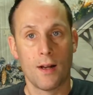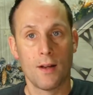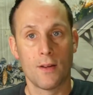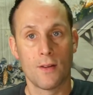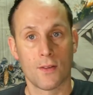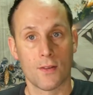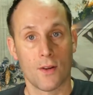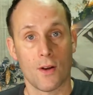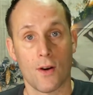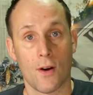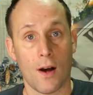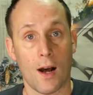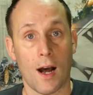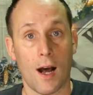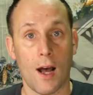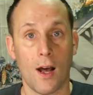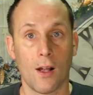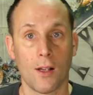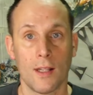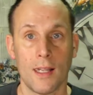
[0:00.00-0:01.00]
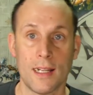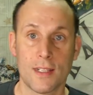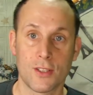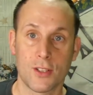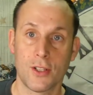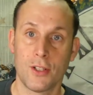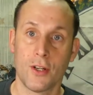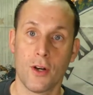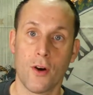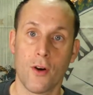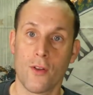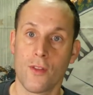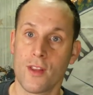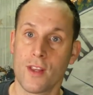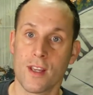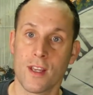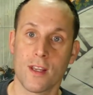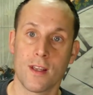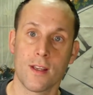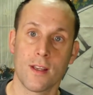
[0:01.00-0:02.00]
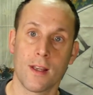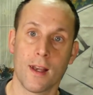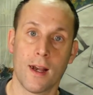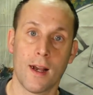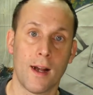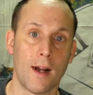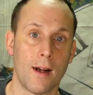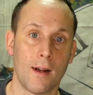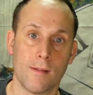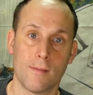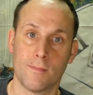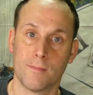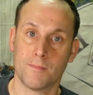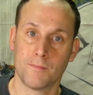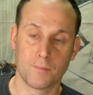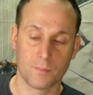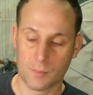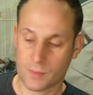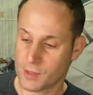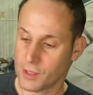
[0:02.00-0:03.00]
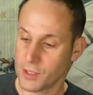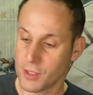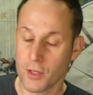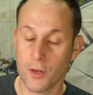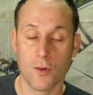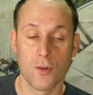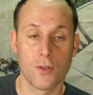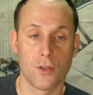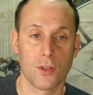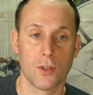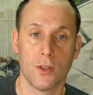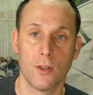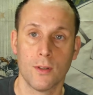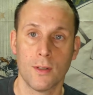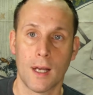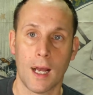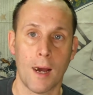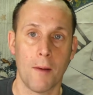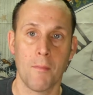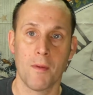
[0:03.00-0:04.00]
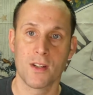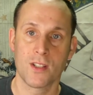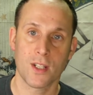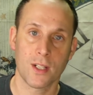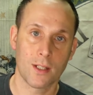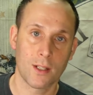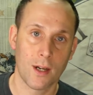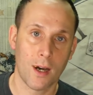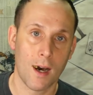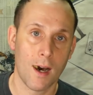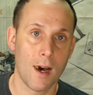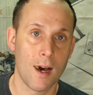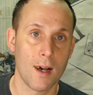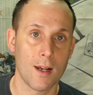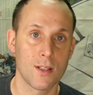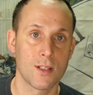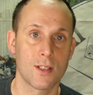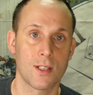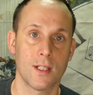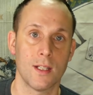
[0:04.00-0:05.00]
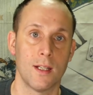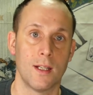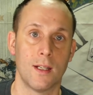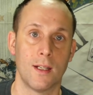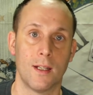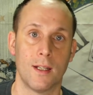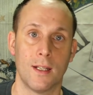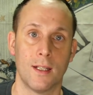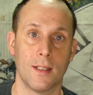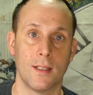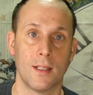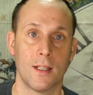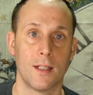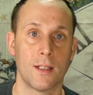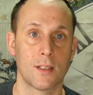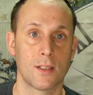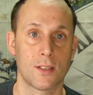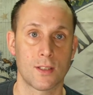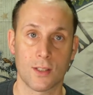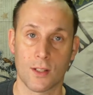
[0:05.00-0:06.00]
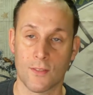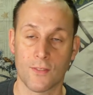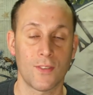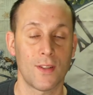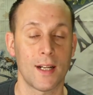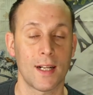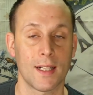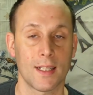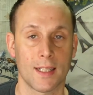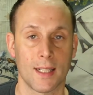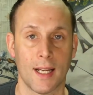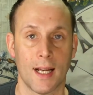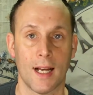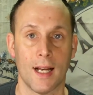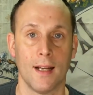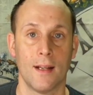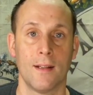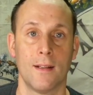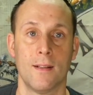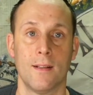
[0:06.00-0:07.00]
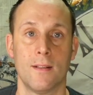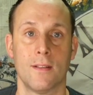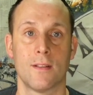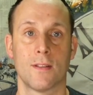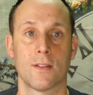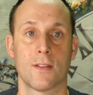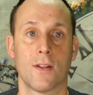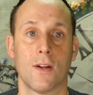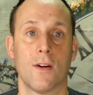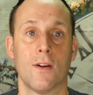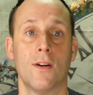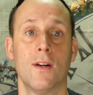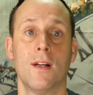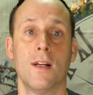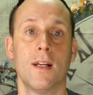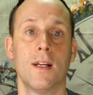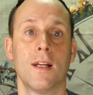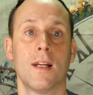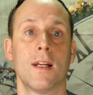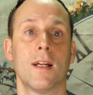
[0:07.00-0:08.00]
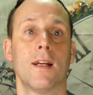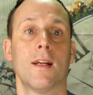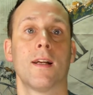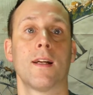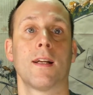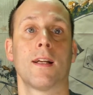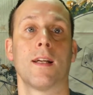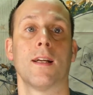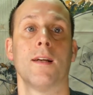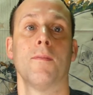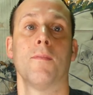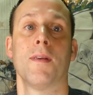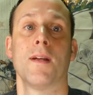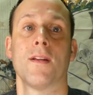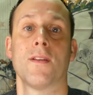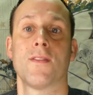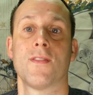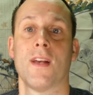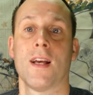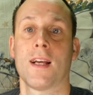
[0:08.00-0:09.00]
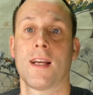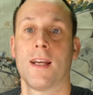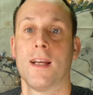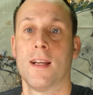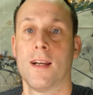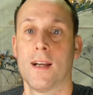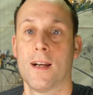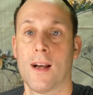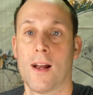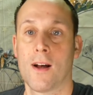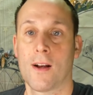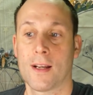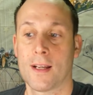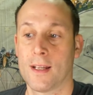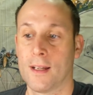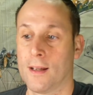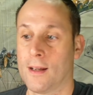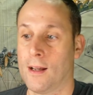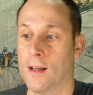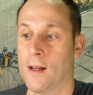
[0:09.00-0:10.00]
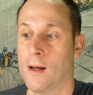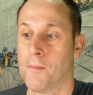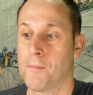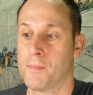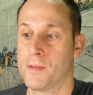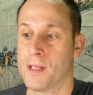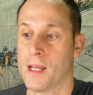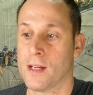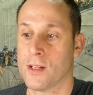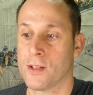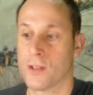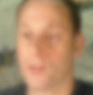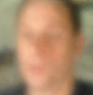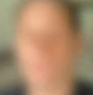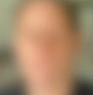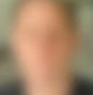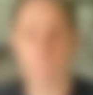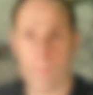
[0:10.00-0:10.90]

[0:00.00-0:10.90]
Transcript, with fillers: so I'll let you know the um, the usual, how much it cost and stuff like that. So give me a second and I'll update you.